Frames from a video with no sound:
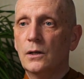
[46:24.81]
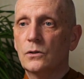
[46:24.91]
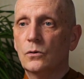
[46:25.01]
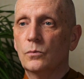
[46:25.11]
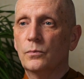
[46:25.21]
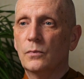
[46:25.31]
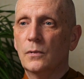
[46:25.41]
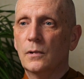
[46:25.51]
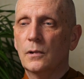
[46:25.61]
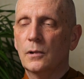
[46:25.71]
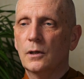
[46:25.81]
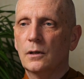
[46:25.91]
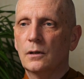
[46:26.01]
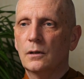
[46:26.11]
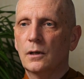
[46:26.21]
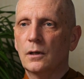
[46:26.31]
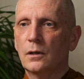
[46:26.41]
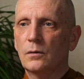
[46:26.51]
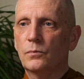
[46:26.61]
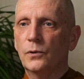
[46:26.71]
So
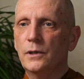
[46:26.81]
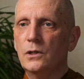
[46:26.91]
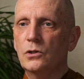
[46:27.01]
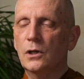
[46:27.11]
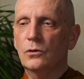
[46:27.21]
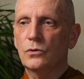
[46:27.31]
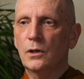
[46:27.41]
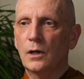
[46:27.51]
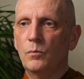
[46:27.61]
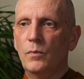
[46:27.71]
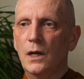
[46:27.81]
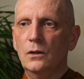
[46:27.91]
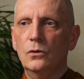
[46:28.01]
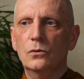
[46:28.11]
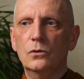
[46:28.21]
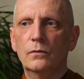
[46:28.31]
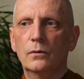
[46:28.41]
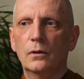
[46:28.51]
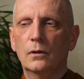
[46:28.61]
please check those out. I made those